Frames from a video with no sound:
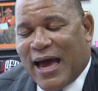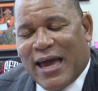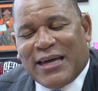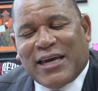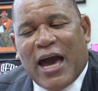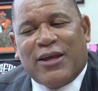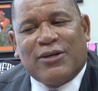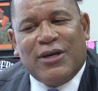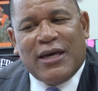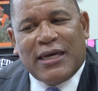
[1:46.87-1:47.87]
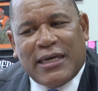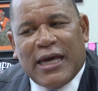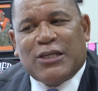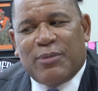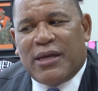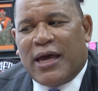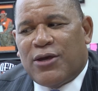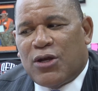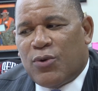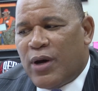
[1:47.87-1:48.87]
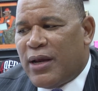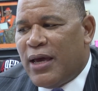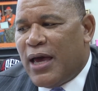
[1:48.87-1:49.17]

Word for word: it kind of kicked me. you know what?